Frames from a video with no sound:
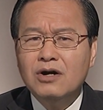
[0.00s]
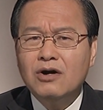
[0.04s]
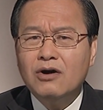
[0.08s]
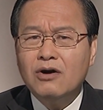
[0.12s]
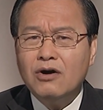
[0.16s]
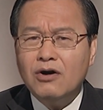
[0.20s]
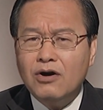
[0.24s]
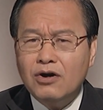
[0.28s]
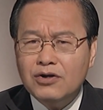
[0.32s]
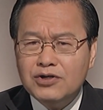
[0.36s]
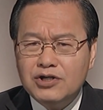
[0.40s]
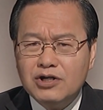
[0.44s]

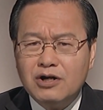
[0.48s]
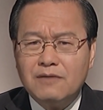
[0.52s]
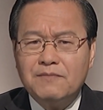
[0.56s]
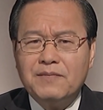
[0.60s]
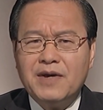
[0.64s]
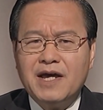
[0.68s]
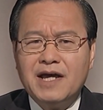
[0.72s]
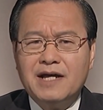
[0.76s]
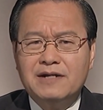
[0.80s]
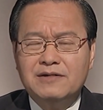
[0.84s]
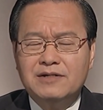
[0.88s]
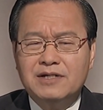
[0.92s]
or your
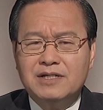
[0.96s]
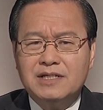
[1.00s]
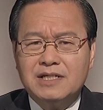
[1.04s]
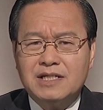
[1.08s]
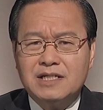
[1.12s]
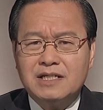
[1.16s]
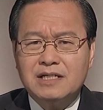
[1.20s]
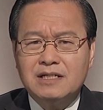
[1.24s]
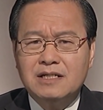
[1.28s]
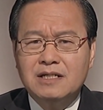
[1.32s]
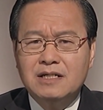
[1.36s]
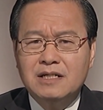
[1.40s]

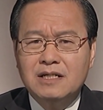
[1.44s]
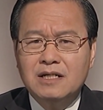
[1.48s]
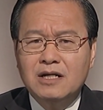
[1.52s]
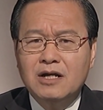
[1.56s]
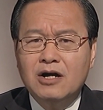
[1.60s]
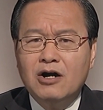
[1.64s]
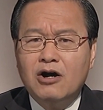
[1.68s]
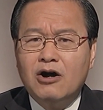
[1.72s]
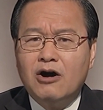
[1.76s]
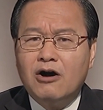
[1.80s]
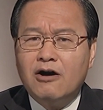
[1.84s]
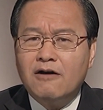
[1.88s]
parents
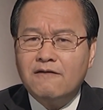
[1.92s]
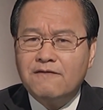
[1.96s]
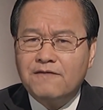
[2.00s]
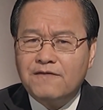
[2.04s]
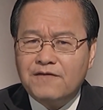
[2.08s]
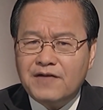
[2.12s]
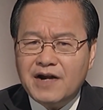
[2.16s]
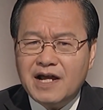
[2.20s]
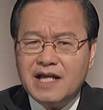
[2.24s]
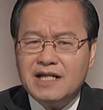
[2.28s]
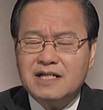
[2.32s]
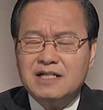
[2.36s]
or
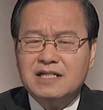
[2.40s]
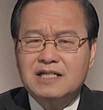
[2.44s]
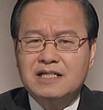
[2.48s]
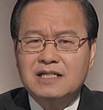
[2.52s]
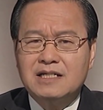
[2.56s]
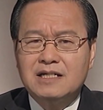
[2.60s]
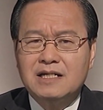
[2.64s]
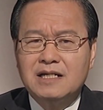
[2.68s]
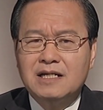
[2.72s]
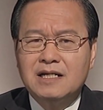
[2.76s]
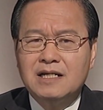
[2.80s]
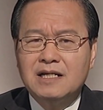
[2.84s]
friends,
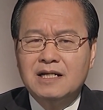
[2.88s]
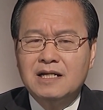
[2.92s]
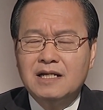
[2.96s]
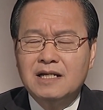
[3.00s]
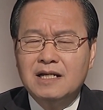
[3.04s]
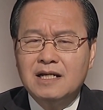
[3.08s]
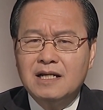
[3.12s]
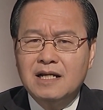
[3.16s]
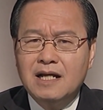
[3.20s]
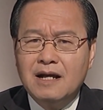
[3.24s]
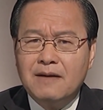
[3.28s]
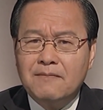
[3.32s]

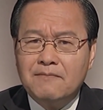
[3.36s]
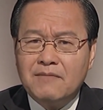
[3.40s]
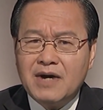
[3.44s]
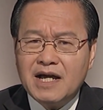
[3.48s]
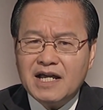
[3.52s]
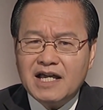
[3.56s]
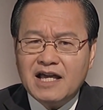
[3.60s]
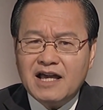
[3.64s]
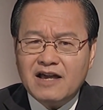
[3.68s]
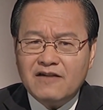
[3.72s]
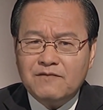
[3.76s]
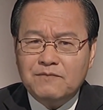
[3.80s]
might
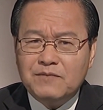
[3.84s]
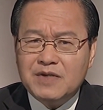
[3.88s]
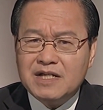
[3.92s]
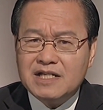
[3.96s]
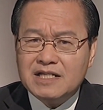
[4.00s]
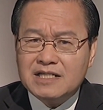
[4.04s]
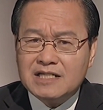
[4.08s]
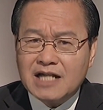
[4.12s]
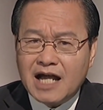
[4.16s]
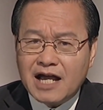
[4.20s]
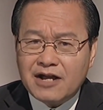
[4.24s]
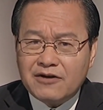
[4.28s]
have been
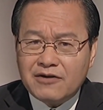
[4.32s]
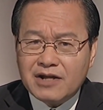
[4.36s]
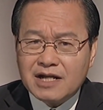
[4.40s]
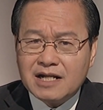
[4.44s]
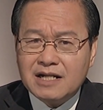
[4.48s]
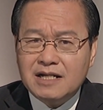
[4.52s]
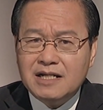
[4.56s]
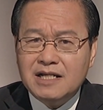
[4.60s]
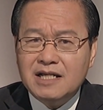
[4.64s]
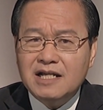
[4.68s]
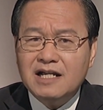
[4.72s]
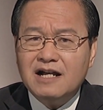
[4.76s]

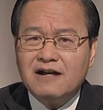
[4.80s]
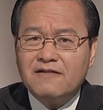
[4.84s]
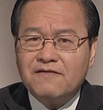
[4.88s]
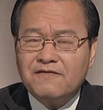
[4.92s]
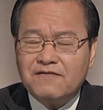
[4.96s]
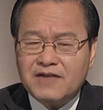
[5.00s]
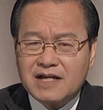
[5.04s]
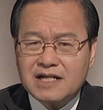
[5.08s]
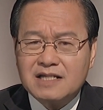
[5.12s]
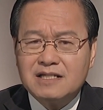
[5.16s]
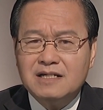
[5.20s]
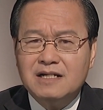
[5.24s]
directly
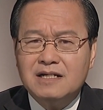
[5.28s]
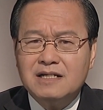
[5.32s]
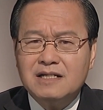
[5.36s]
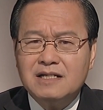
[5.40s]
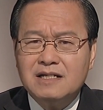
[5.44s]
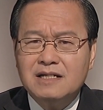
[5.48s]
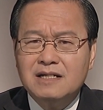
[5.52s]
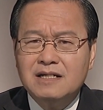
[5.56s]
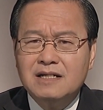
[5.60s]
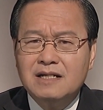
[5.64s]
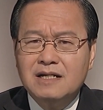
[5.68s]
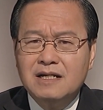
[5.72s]
affected
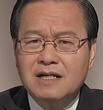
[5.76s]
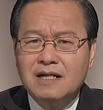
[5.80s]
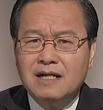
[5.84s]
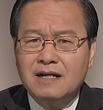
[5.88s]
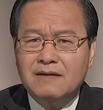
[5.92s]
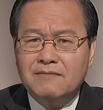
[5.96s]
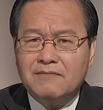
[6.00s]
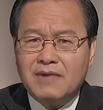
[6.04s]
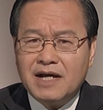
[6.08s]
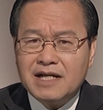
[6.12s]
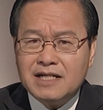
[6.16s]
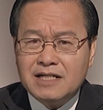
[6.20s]

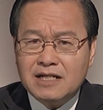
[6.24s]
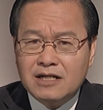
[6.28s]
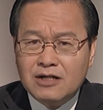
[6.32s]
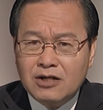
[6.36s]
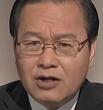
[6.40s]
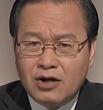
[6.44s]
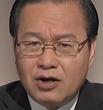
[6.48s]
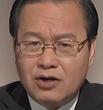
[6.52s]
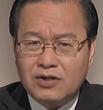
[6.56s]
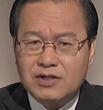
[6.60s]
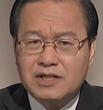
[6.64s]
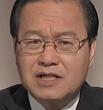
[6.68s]
by the
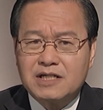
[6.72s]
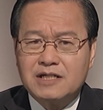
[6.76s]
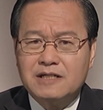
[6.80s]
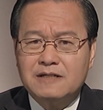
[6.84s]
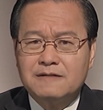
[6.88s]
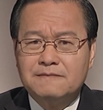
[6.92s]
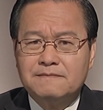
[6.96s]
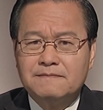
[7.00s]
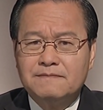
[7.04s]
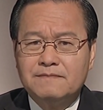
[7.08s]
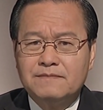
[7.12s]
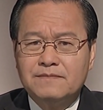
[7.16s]
loss.
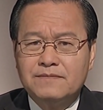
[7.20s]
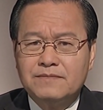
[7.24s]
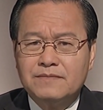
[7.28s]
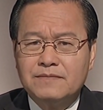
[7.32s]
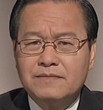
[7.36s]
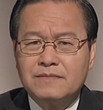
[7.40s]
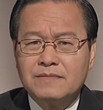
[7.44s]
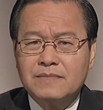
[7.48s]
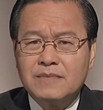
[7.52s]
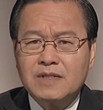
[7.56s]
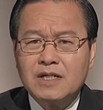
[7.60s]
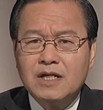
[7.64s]

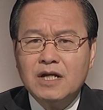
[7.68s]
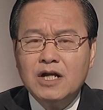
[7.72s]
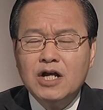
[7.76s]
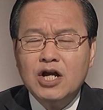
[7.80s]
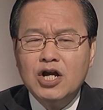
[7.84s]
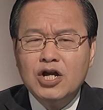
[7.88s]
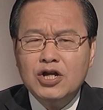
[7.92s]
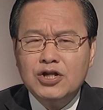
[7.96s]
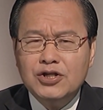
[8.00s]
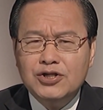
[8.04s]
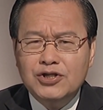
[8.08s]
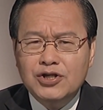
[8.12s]

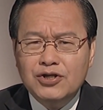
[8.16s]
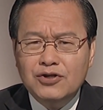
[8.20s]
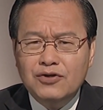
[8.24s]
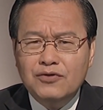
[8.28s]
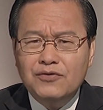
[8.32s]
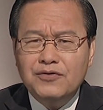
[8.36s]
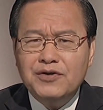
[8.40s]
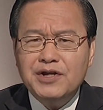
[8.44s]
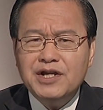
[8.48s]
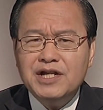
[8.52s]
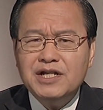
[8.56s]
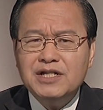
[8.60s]

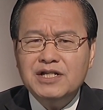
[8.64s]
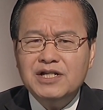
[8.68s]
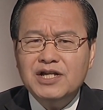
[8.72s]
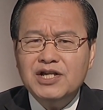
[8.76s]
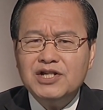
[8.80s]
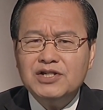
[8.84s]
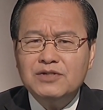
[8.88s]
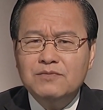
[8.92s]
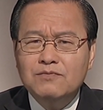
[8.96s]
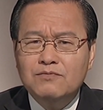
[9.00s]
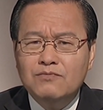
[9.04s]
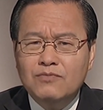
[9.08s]
During
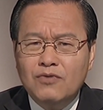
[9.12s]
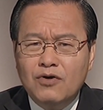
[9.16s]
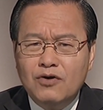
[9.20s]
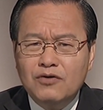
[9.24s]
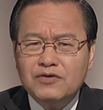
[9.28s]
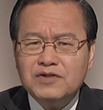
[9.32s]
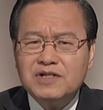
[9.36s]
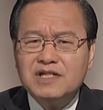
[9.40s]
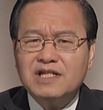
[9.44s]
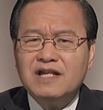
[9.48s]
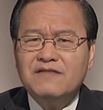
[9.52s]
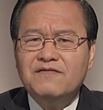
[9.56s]
this
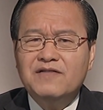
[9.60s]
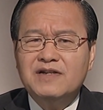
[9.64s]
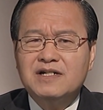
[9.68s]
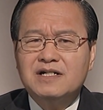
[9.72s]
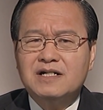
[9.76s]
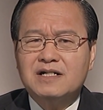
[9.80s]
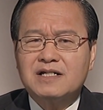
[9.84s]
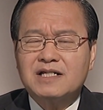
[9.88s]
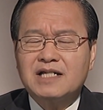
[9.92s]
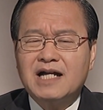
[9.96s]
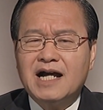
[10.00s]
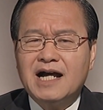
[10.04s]
most
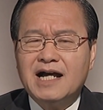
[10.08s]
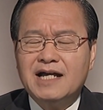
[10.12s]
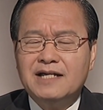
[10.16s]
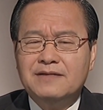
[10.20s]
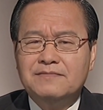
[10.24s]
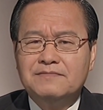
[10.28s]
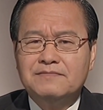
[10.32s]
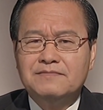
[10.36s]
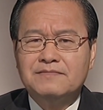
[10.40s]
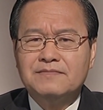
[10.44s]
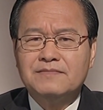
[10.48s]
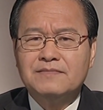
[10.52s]
difficult
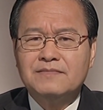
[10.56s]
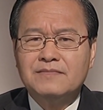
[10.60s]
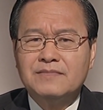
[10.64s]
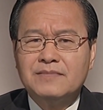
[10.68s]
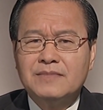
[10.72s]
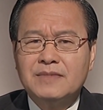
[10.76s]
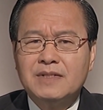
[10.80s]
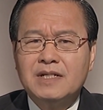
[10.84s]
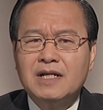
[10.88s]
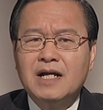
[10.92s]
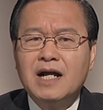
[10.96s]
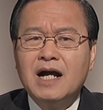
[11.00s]
time,
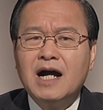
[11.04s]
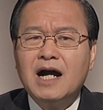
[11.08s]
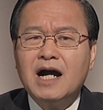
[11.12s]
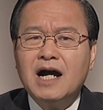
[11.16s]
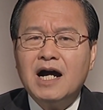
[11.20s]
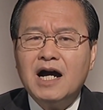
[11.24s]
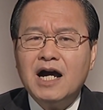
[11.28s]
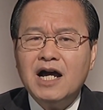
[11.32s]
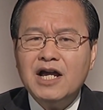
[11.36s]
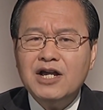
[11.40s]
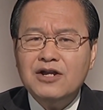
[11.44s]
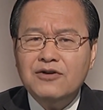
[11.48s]

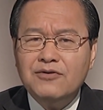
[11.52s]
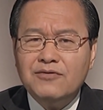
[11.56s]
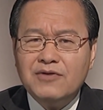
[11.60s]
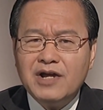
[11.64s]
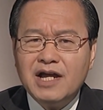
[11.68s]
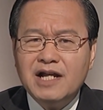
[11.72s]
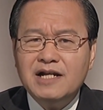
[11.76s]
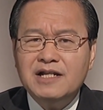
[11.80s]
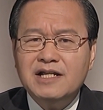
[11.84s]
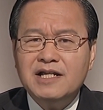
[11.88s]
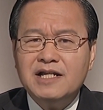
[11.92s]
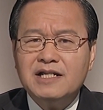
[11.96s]
I
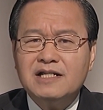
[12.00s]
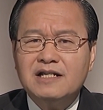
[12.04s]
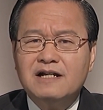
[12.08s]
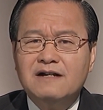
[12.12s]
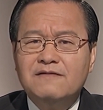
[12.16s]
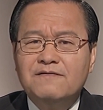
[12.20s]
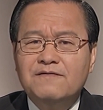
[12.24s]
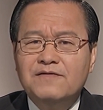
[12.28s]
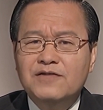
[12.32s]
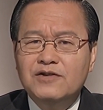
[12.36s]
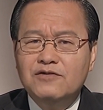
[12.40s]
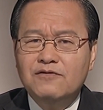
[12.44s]
rallied a
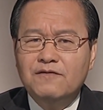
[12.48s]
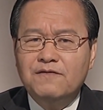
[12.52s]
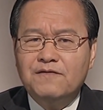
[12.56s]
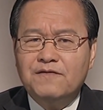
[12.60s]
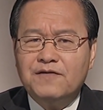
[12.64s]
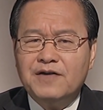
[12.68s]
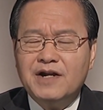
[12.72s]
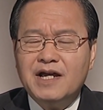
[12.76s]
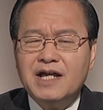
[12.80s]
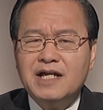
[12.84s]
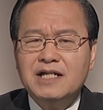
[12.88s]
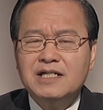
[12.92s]
few
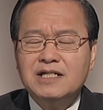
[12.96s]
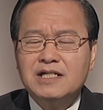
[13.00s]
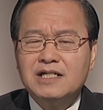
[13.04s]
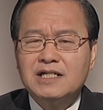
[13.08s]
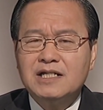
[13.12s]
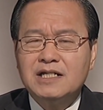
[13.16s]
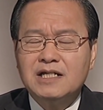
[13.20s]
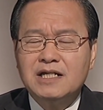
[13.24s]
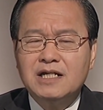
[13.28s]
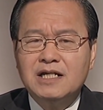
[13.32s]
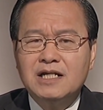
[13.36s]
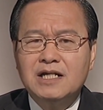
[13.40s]

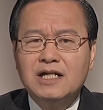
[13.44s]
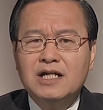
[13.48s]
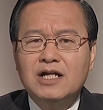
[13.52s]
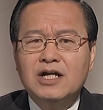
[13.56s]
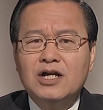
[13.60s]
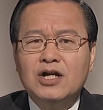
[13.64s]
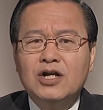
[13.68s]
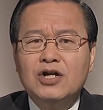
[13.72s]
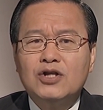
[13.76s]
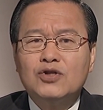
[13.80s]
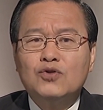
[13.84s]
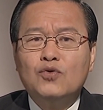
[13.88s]
friends
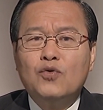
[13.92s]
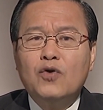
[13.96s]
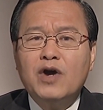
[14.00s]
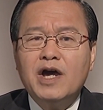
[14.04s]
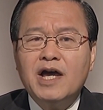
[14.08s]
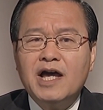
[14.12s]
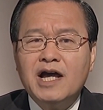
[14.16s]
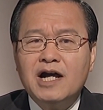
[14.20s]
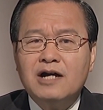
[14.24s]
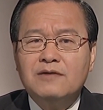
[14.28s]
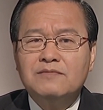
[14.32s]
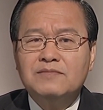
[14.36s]
to
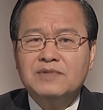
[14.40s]
help